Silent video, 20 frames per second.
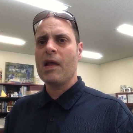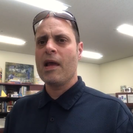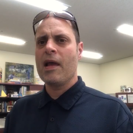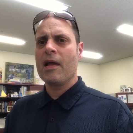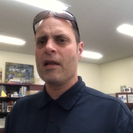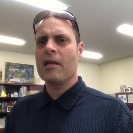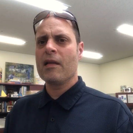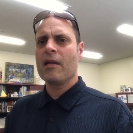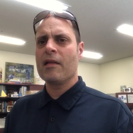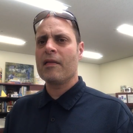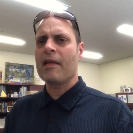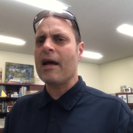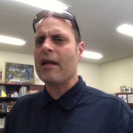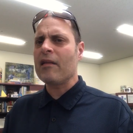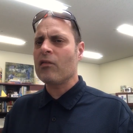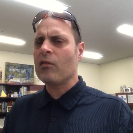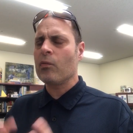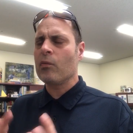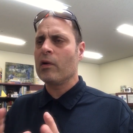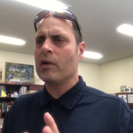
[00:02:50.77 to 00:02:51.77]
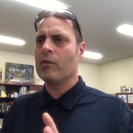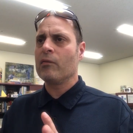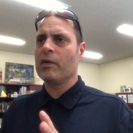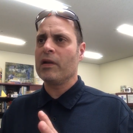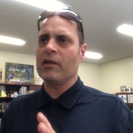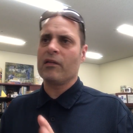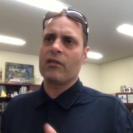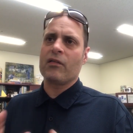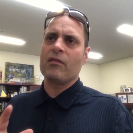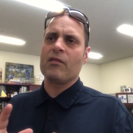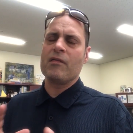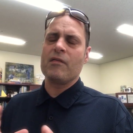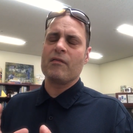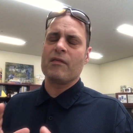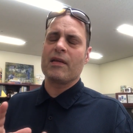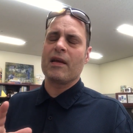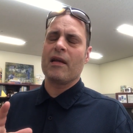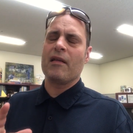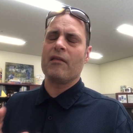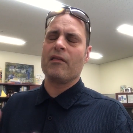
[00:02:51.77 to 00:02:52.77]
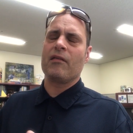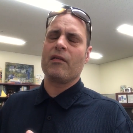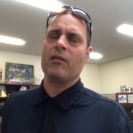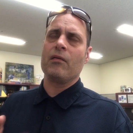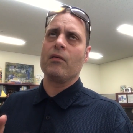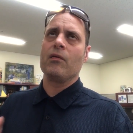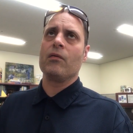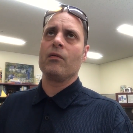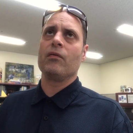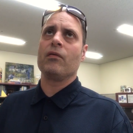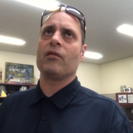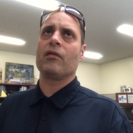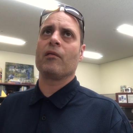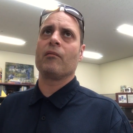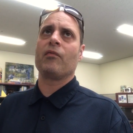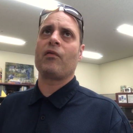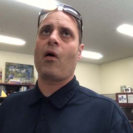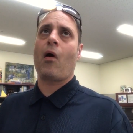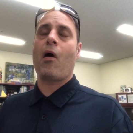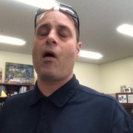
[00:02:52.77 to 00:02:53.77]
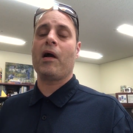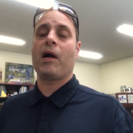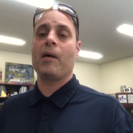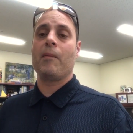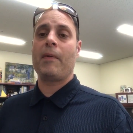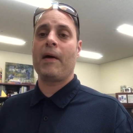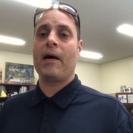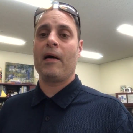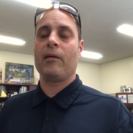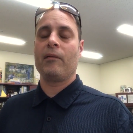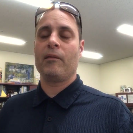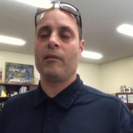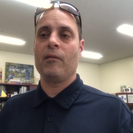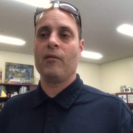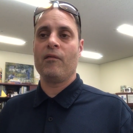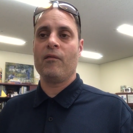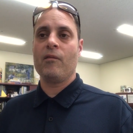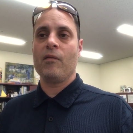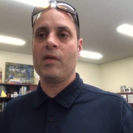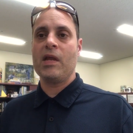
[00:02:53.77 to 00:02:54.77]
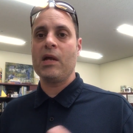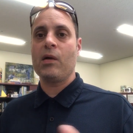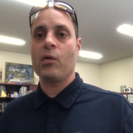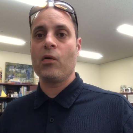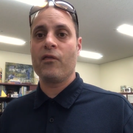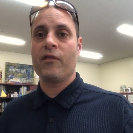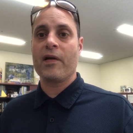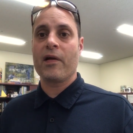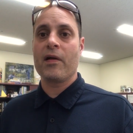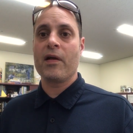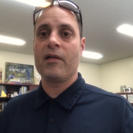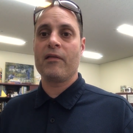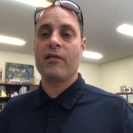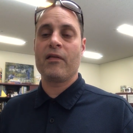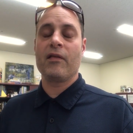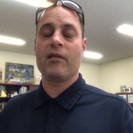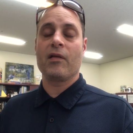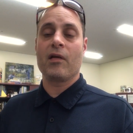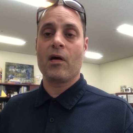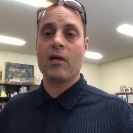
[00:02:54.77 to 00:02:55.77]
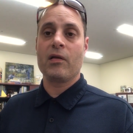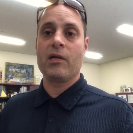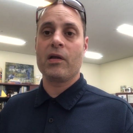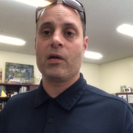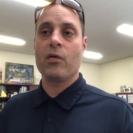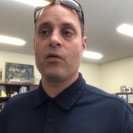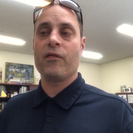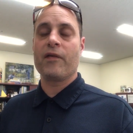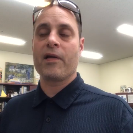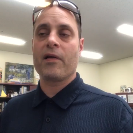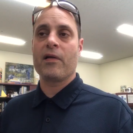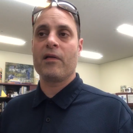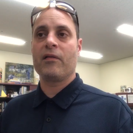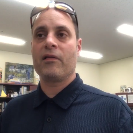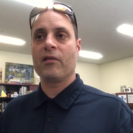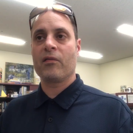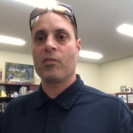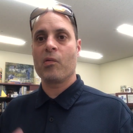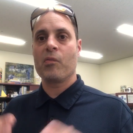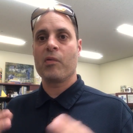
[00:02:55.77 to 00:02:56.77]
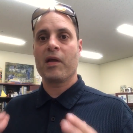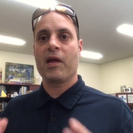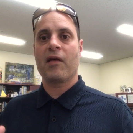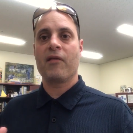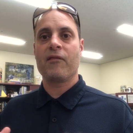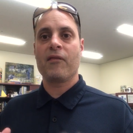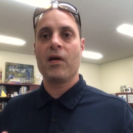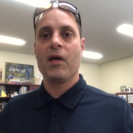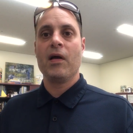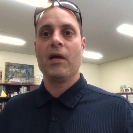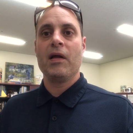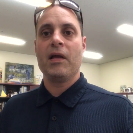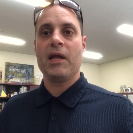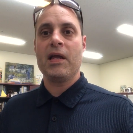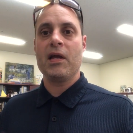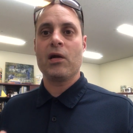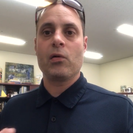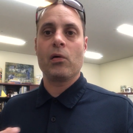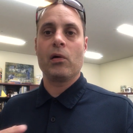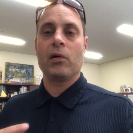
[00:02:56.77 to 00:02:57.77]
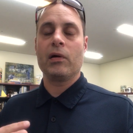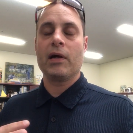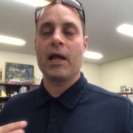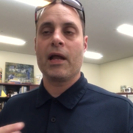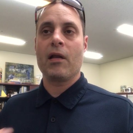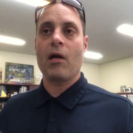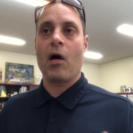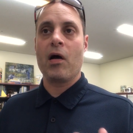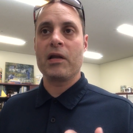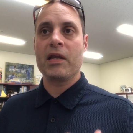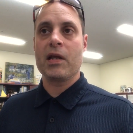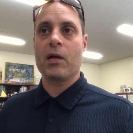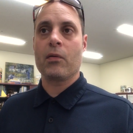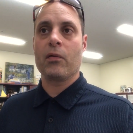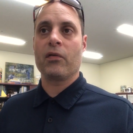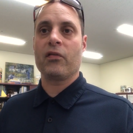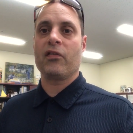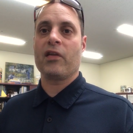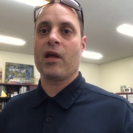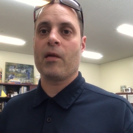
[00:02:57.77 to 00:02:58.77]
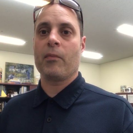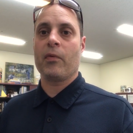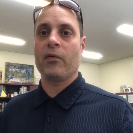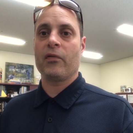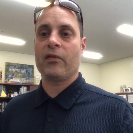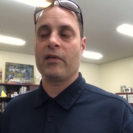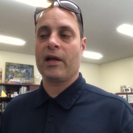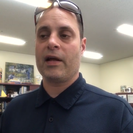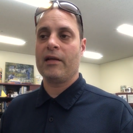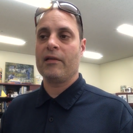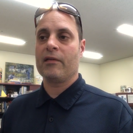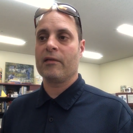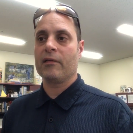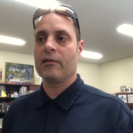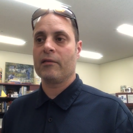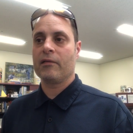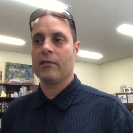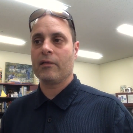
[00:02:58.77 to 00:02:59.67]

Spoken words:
And that's when we get into some talk about equal variances and unequal variances when we have equal and unequal sample sizes.